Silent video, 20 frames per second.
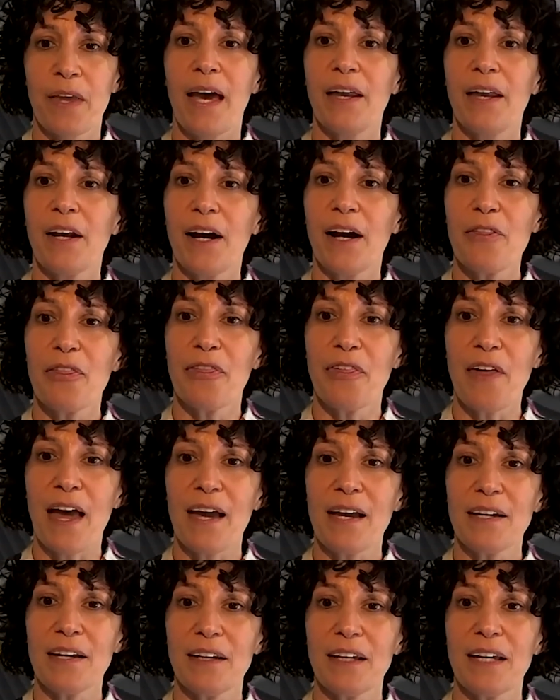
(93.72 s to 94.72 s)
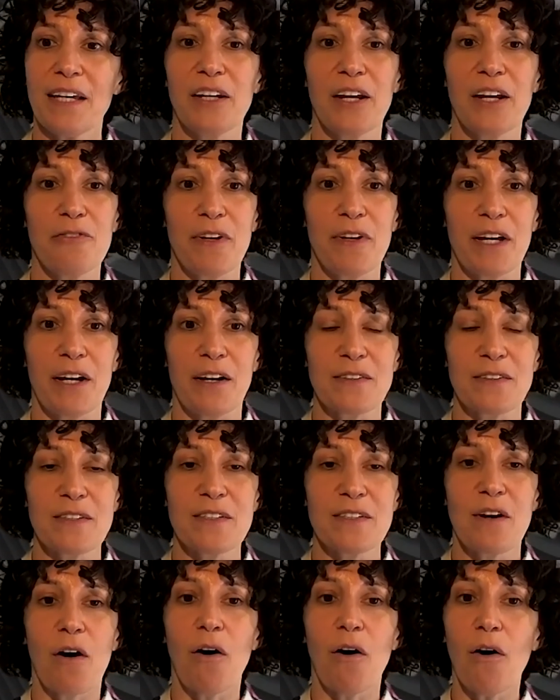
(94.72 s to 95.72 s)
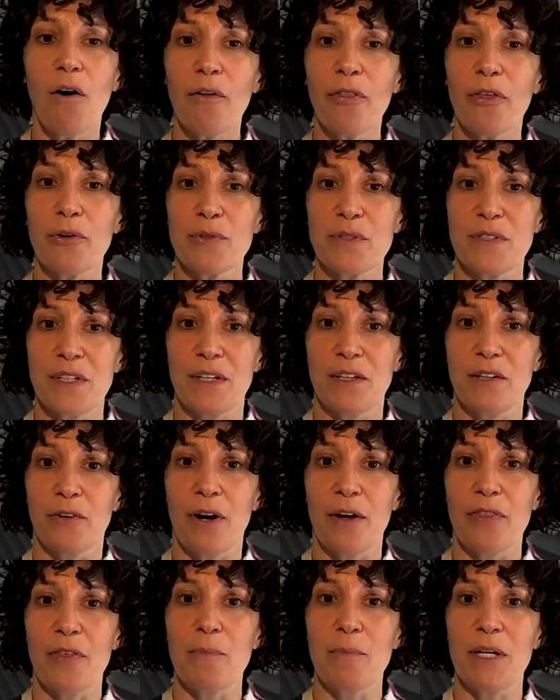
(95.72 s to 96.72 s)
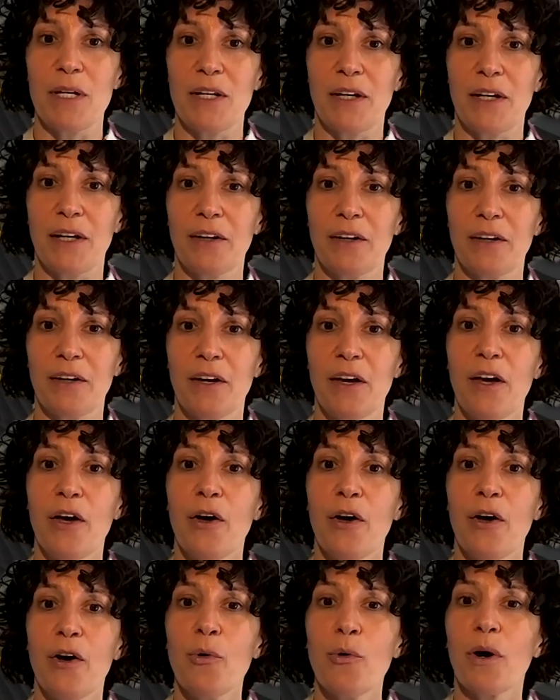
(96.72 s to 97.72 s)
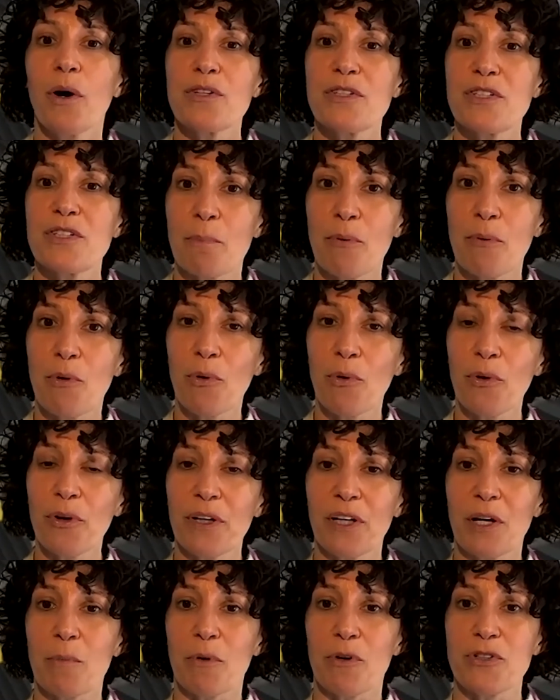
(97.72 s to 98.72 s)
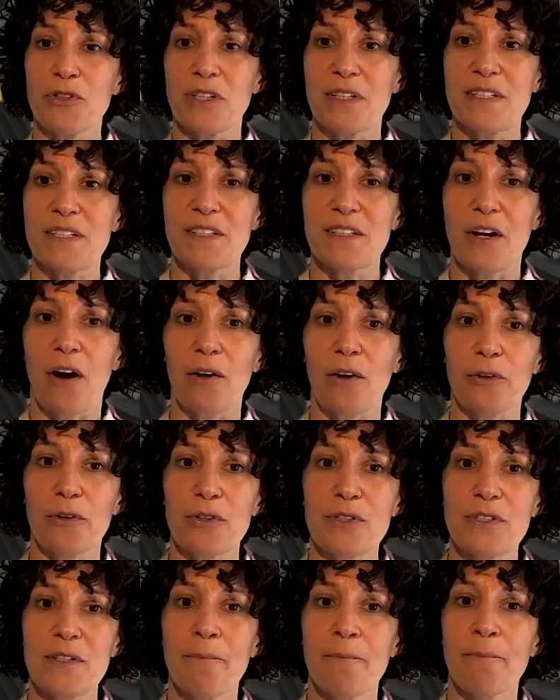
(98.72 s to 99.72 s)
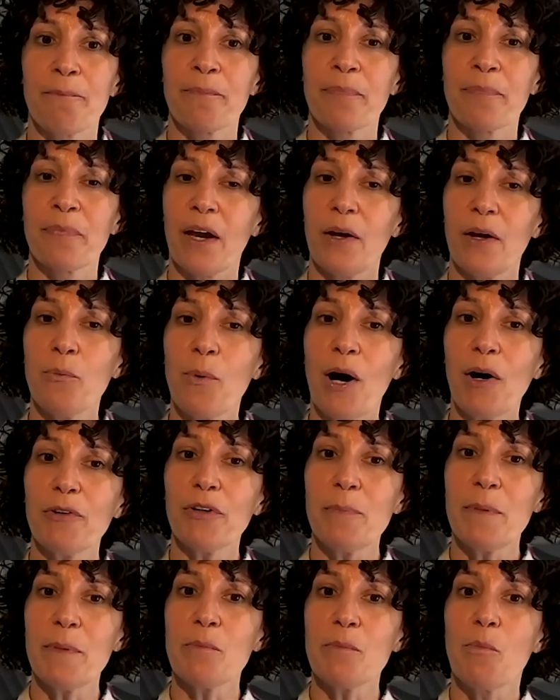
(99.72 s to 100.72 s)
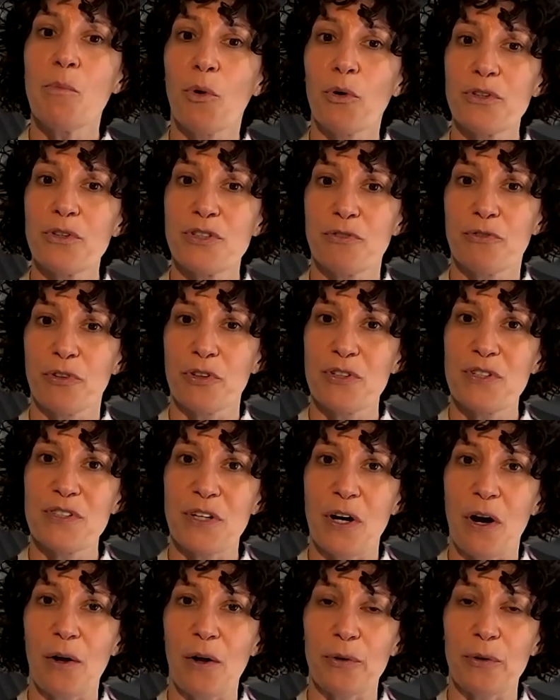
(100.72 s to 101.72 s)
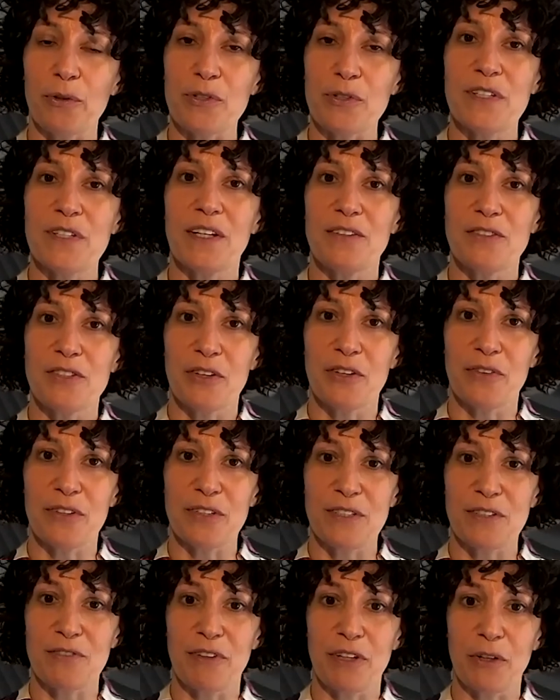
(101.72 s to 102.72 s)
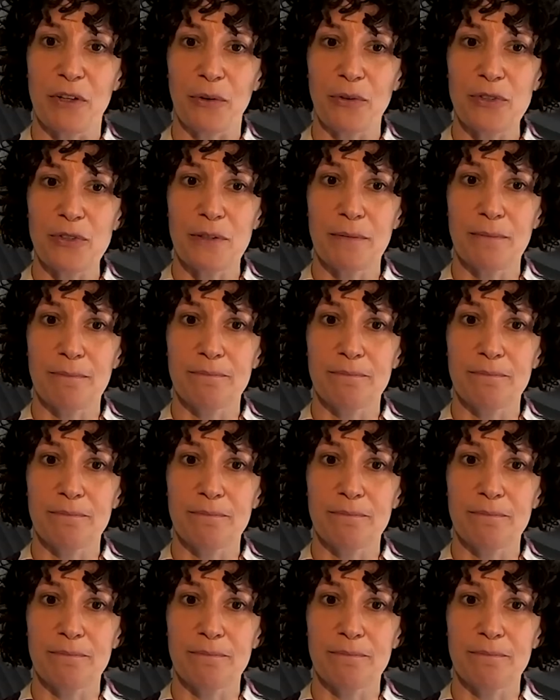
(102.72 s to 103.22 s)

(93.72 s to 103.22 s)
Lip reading: and I thank in advance all those here at the meeting who are supporting emerging scholars and welcoming more diverse scholars into this field.